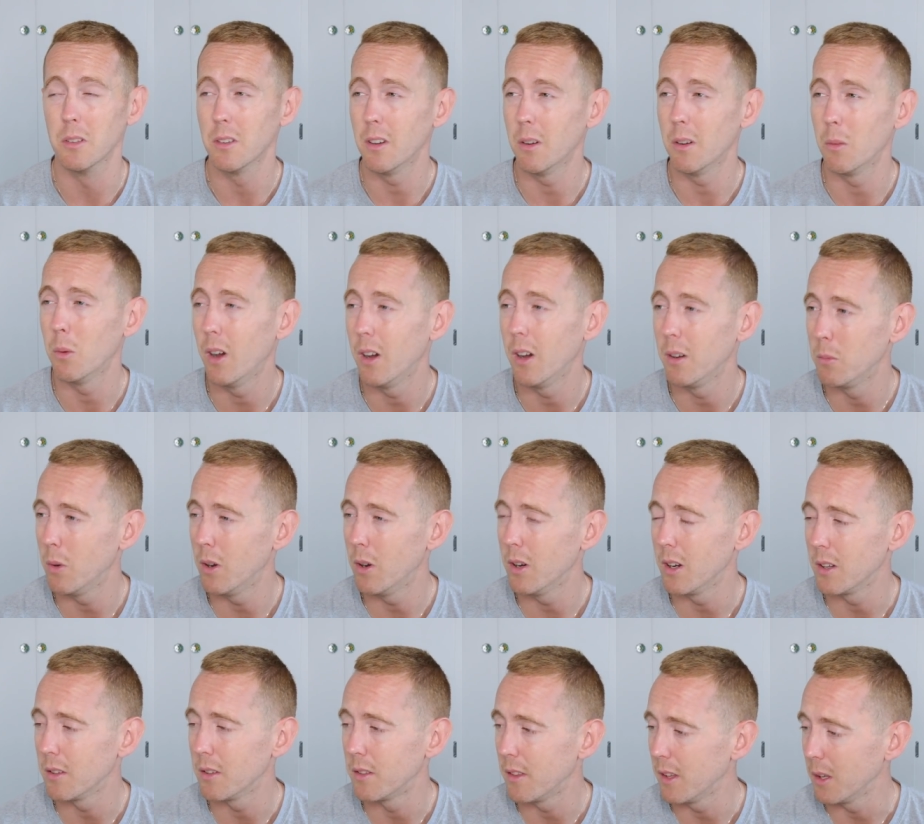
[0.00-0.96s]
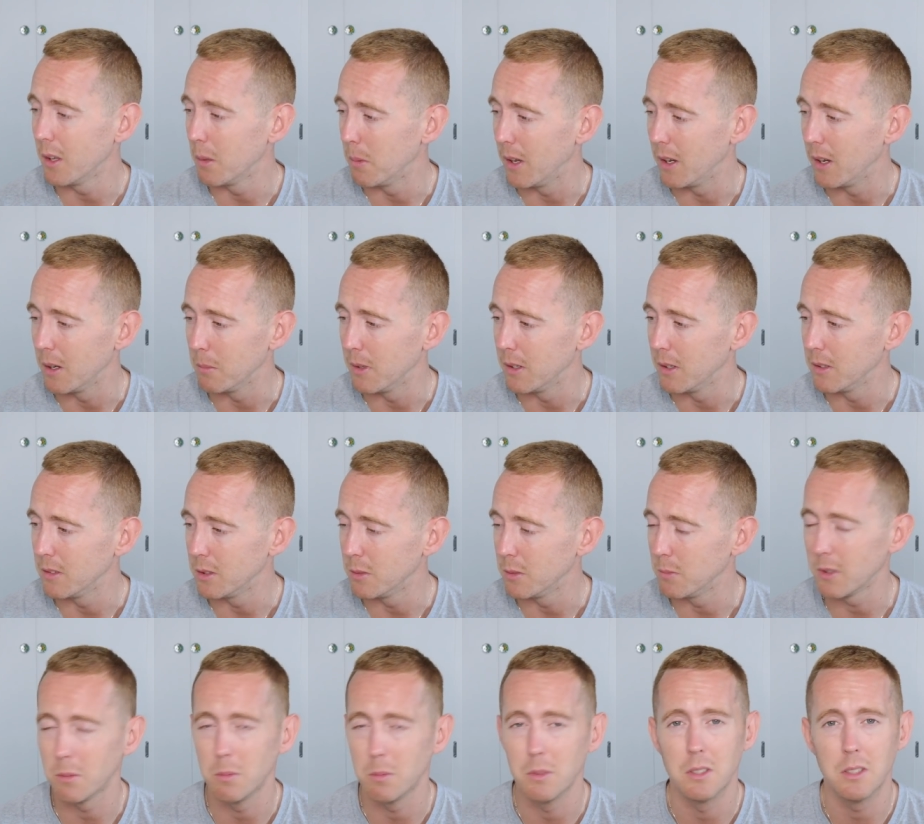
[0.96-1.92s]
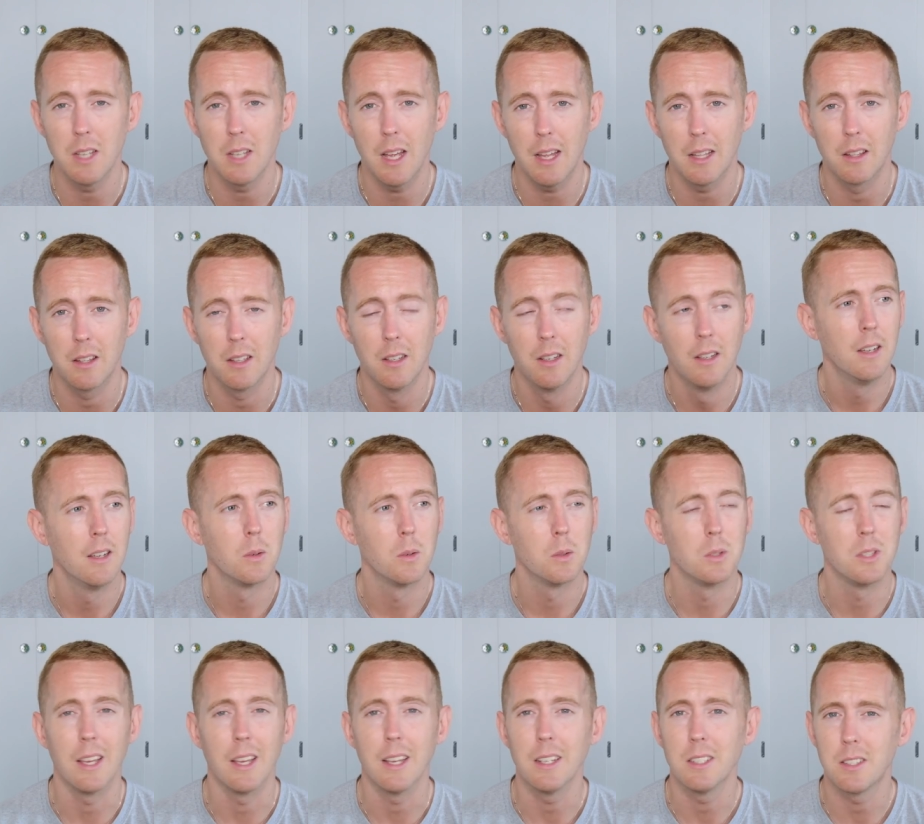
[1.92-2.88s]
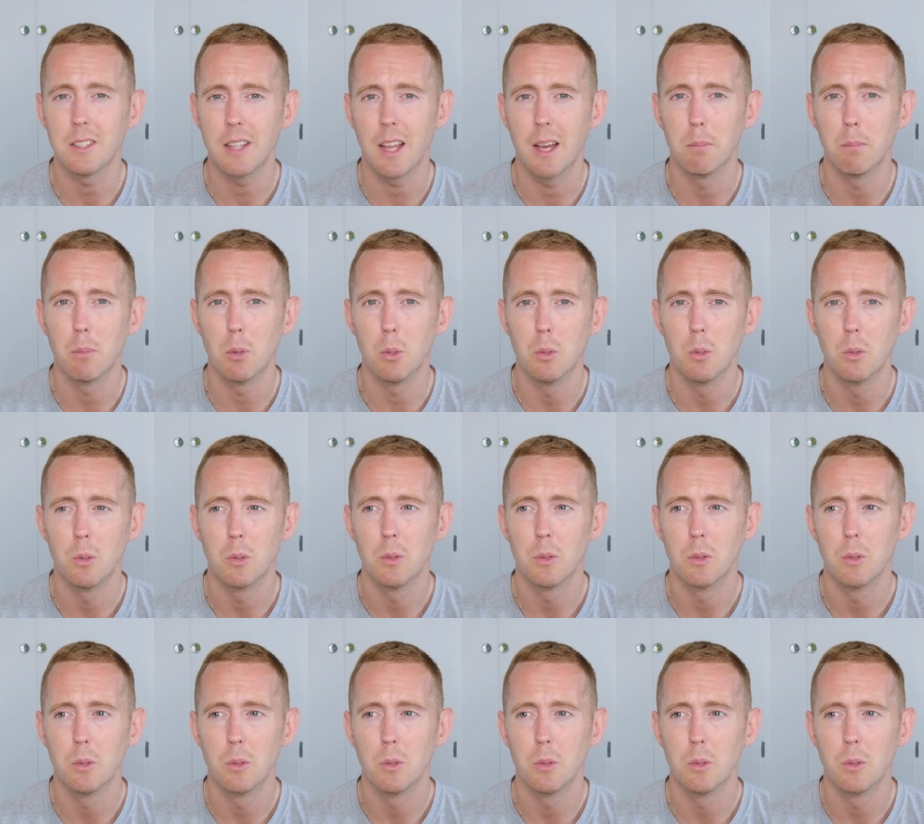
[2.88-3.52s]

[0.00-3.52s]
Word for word: Oh, why, why did I think about it, man? This makes me sad. Was it Istanbul?